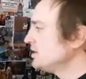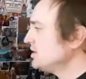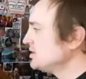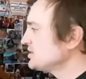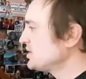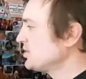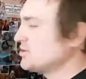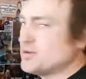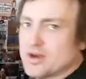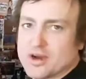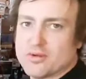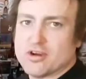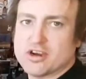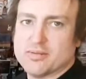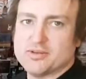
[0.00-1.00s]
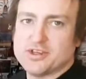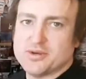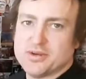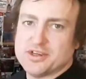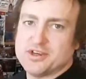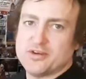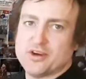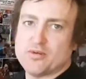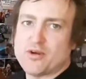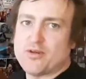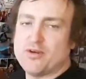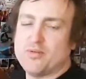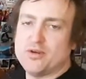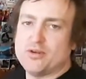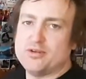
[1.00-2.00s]
So, uh, welcome to Interior
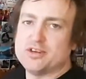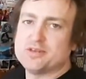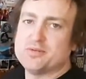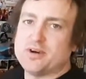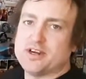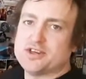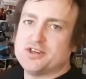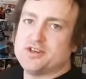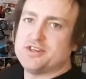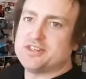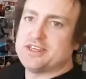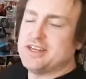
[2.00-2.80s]
Weather and Wilderness Watchers.